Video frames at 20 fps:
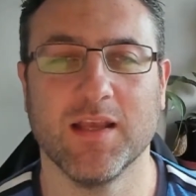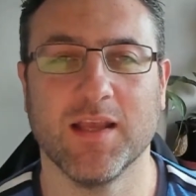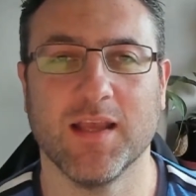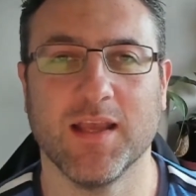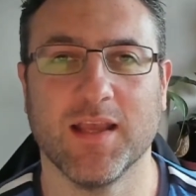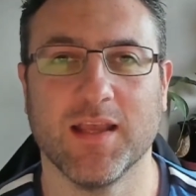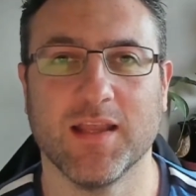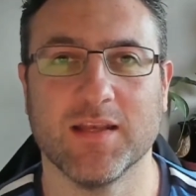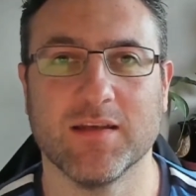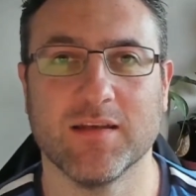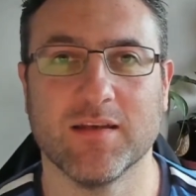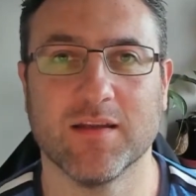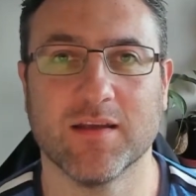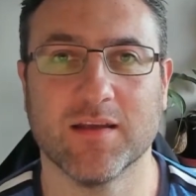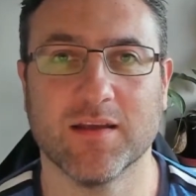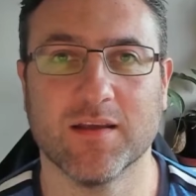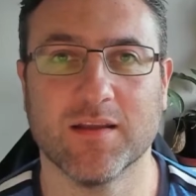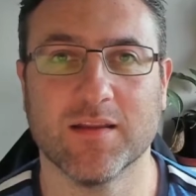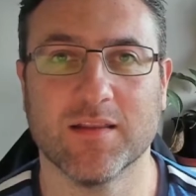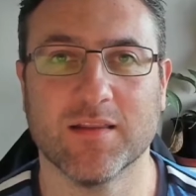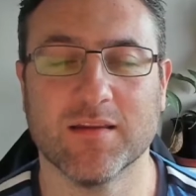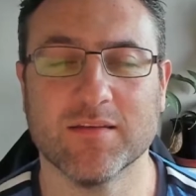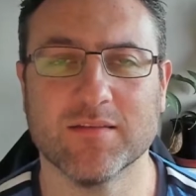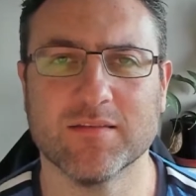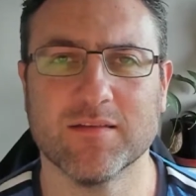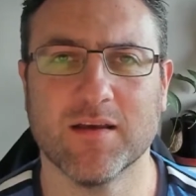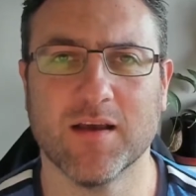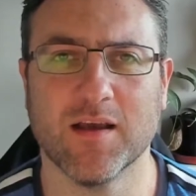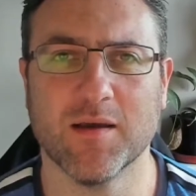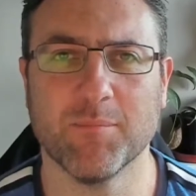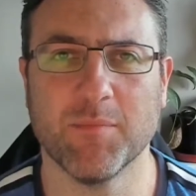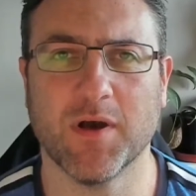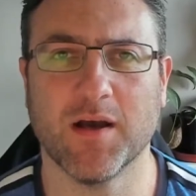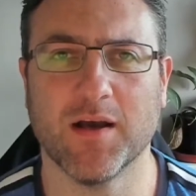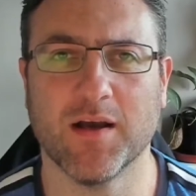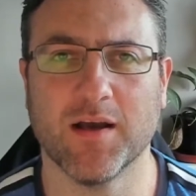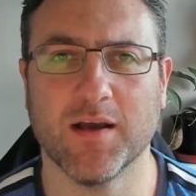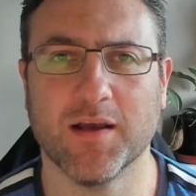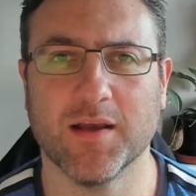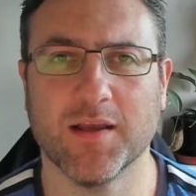And this time
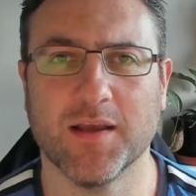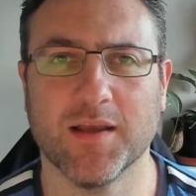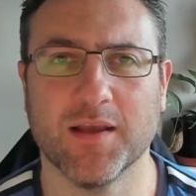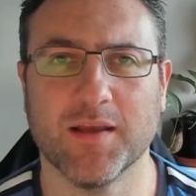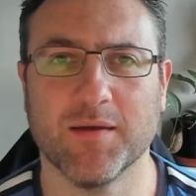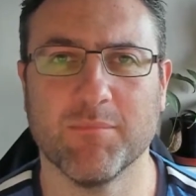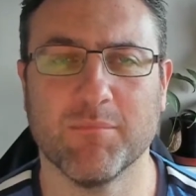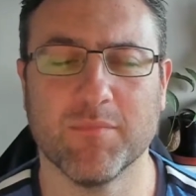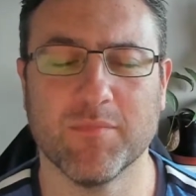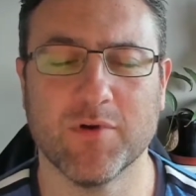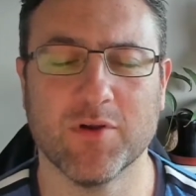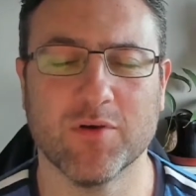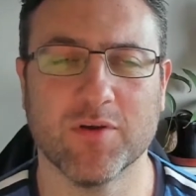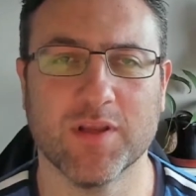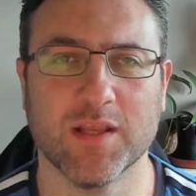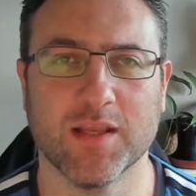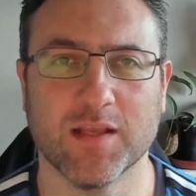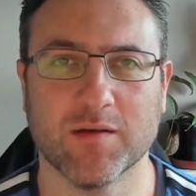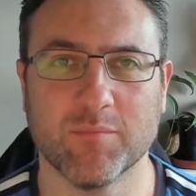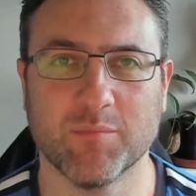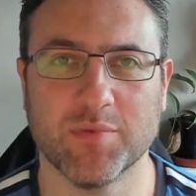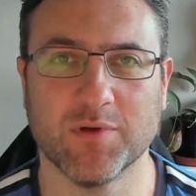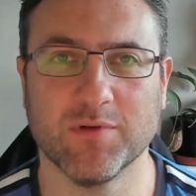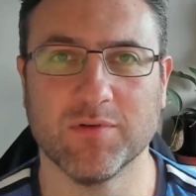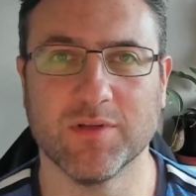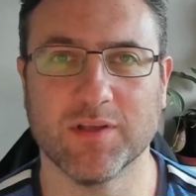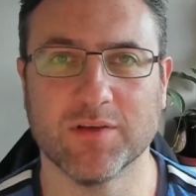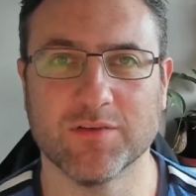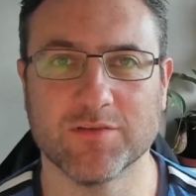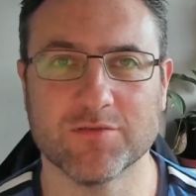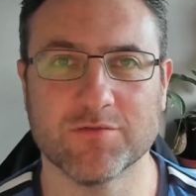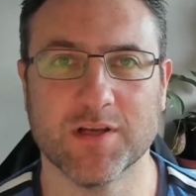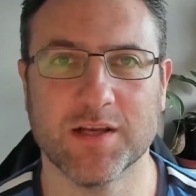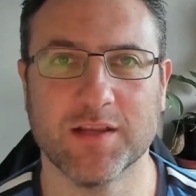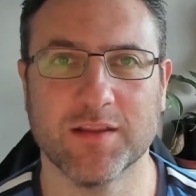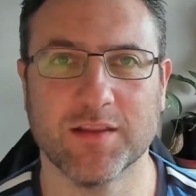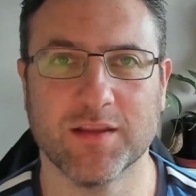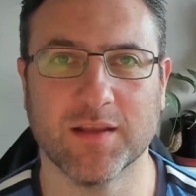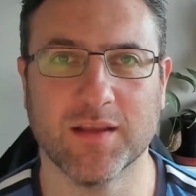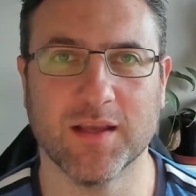I am looking at building
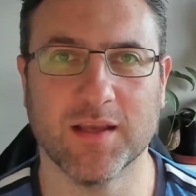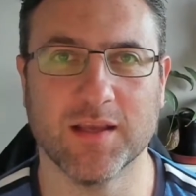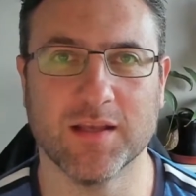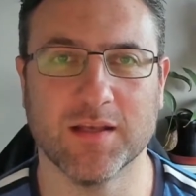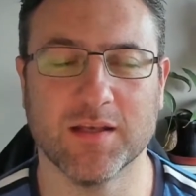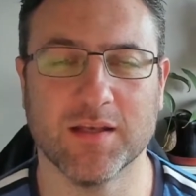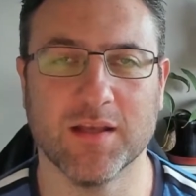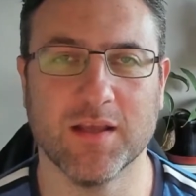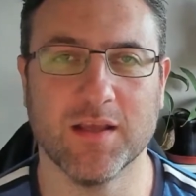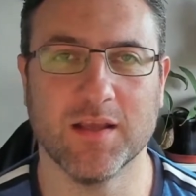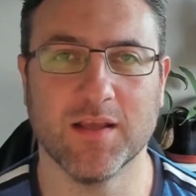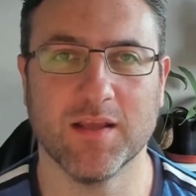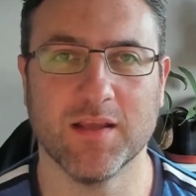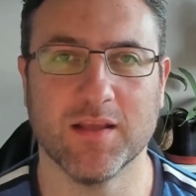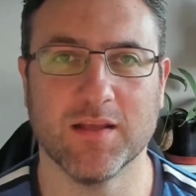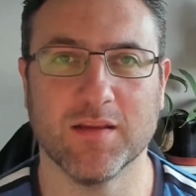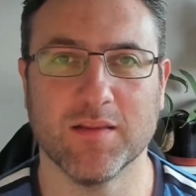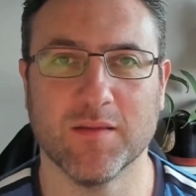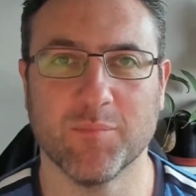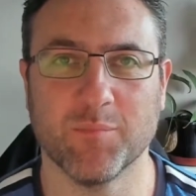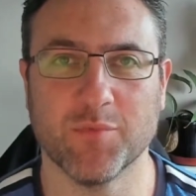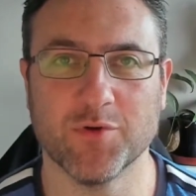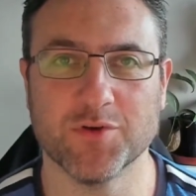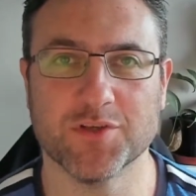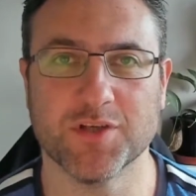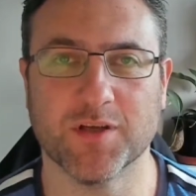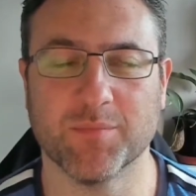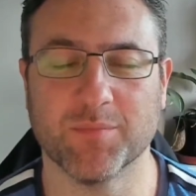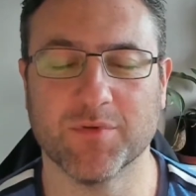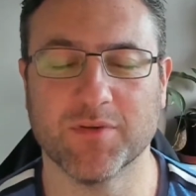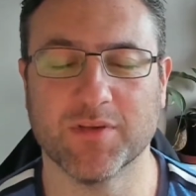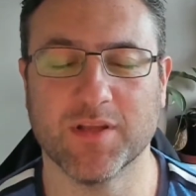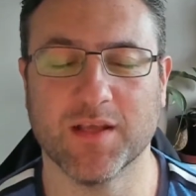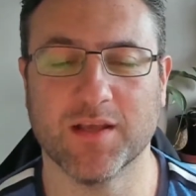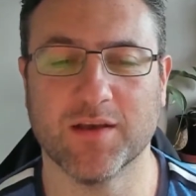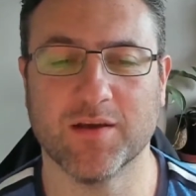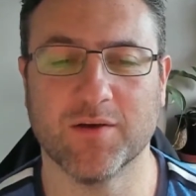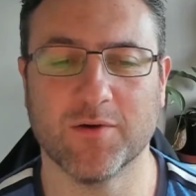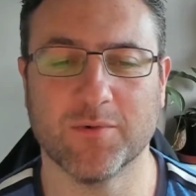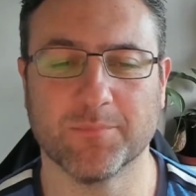strength again in the push-ups.
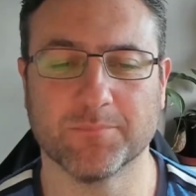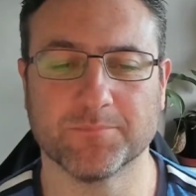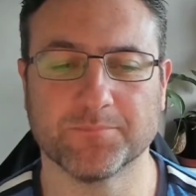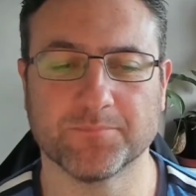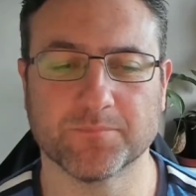Now,